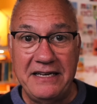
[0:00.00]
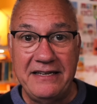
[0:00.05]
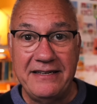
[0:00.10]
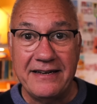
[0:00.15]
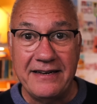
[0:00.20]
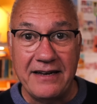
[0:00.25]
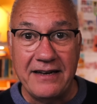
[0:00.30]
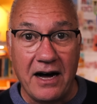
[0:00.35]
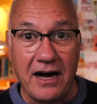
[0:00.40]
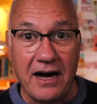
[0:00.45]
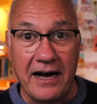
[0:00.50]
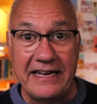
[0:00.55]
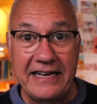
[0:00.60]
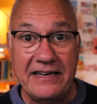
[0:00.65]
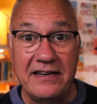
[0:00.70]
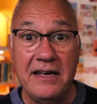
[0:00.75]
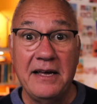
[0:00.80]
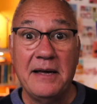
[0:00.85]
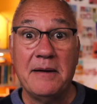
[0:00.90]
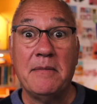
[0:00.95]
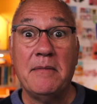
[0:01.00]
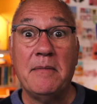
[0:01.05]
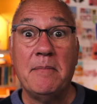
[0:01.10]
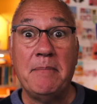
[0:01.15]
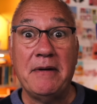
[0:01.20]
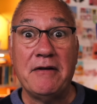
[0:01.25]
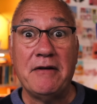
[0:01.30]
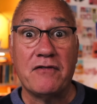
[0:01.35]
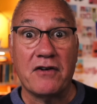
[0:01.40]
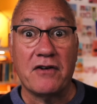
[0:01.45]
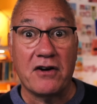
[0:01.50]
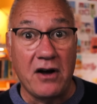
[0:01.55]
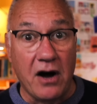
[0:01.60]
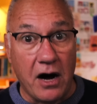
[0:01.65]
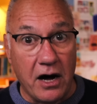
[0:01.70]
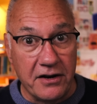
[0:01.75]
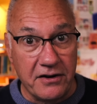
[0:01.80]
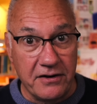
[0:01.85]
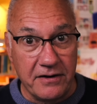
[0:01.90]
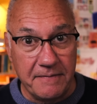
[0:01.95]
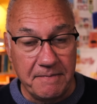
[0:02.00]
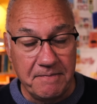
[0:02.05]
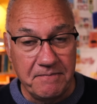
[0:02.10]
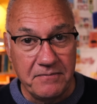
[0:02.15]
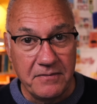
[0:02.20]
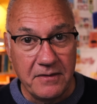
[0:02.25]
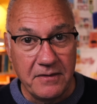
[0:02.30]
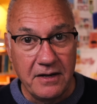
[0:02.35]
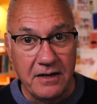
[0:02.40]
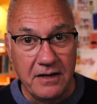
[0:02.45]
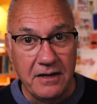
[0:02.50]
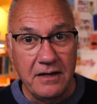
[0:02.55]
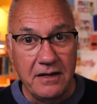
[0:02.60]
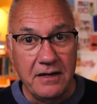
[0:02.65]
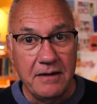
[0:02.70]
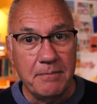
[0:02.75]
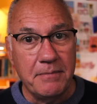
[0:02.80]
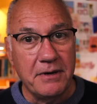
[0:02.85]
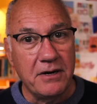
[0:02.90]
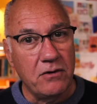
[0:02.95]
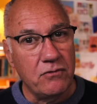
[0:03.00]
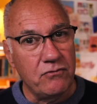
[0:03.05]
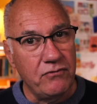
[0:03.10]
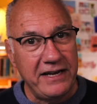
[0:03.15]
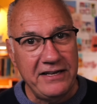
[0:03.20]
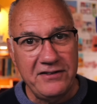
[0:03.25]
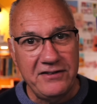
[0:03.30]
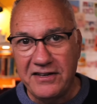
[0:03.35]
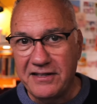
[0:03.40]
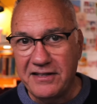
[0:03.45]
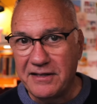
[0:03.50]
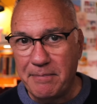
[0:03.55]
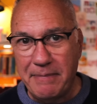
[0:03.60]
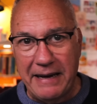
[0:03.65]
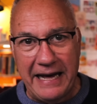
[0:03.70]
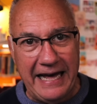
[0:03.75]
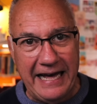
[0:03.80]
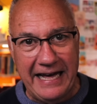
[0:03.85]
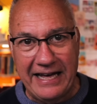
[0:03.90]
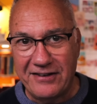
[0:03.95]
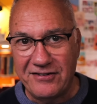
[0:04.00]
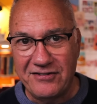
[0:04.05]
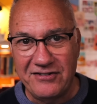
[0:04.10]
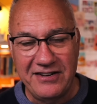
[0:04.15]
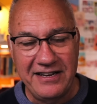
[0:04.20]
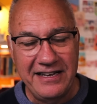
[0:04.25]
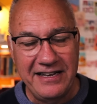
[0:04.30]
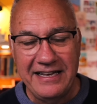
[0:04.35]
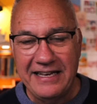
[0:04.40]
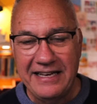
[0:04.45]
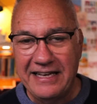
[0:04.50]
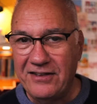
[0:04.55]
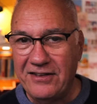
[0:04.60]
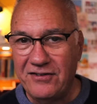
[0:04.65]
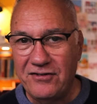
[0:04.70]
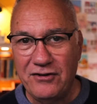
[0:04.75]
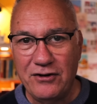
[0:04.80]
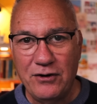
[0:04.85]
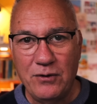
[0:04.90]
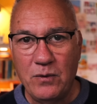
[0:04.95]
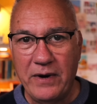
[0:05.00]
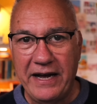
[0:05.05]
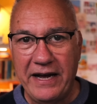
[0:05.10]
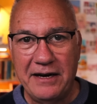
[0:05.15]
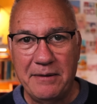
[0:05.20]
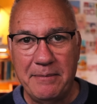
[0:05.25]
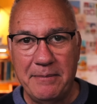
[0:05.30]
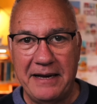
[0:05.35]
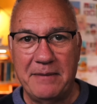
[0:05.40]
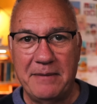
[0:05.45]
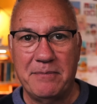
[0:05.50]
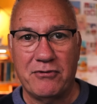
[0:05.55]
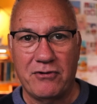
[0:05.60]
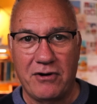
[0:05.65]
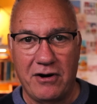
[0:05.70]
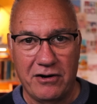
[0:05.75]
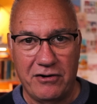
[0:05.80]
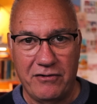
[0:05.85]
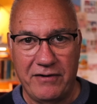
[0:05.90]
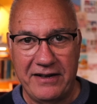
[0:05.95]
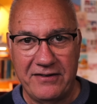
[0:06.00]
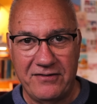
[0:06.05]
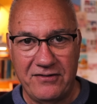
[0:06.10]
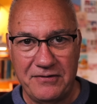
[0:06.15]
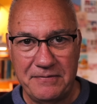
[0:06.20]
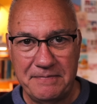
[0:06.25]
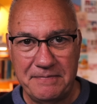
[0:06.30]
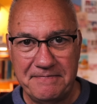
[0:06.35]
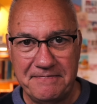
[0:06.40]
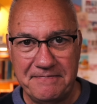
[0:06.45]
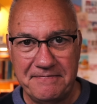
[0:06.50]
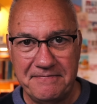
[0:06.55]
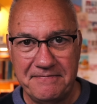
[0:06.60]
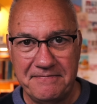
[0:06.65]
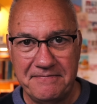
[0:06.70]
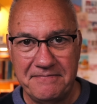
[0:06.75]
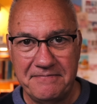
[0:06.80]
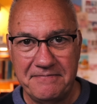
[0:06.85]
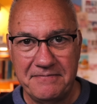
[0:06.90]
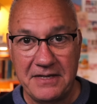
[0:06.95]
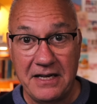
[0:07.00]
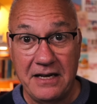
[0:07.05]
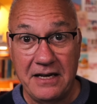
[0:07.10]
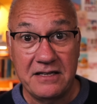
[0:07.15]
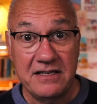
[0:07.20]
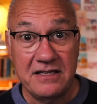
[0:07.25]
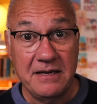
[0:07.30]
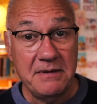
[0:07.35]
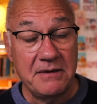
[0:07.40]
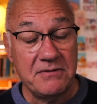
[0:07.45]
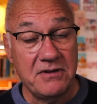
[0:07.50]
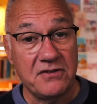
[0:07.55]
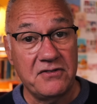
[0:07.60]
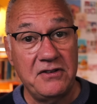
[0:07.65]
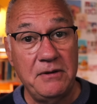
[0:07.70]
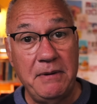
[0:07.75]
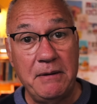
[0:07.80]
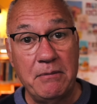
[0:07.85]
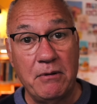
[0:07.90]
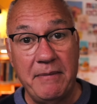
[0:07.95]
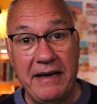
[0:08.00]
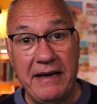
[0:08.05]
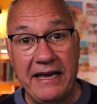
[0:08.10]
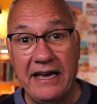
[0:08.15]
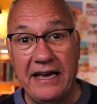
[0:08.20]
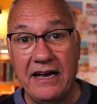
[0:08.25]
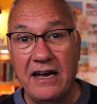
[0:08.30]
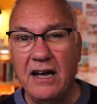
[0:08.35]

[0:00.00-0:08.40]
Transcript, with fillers: denied, be forgotten. But erasing the past is no way to make progress. Sometimes I'll see people making